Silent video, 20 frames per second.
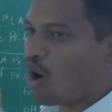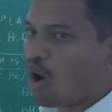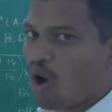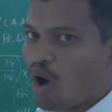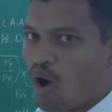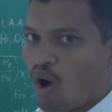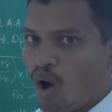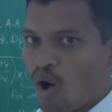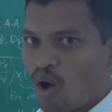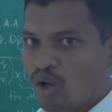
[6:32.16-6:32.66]

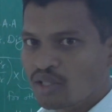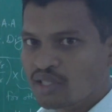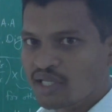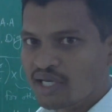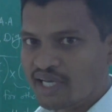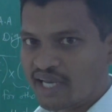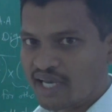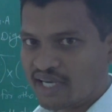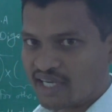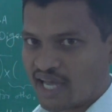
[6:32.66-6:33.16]
all the
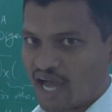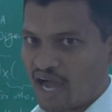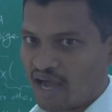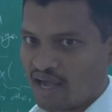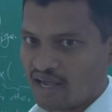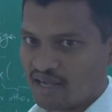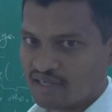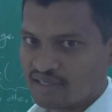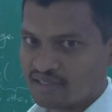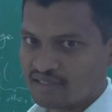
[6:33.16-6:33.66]

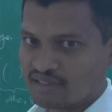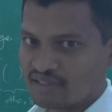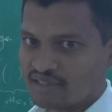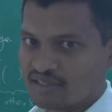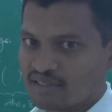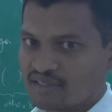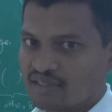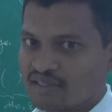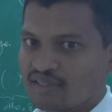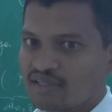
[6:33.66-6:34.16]
data
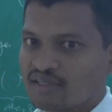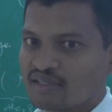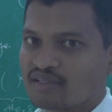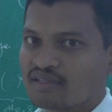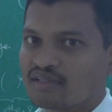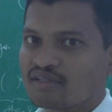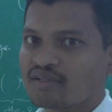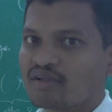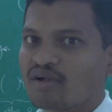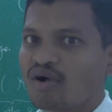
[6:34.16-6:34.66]

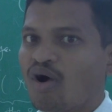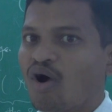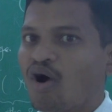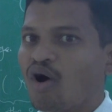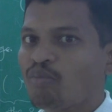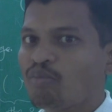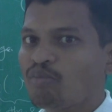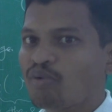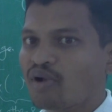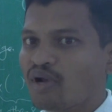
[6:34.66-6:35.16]

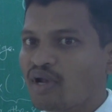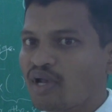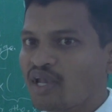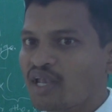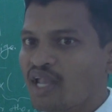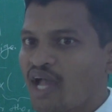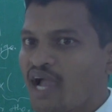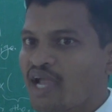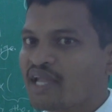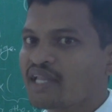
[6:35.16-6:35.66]
of
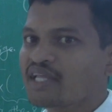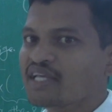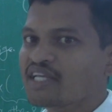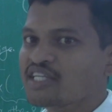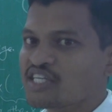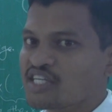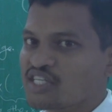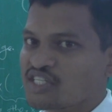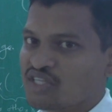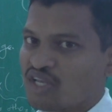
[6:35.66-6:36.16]
9
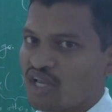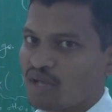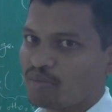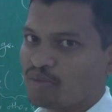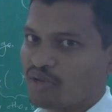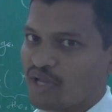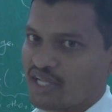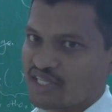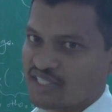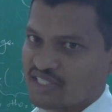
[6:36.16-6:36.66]
essential
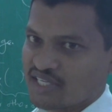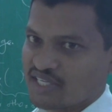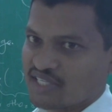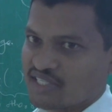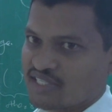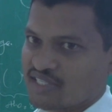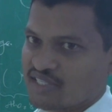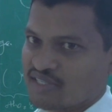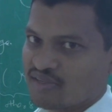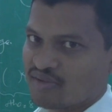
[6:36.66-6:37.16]
amino
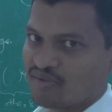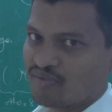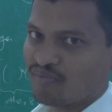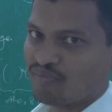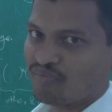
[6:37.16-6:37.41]
acids.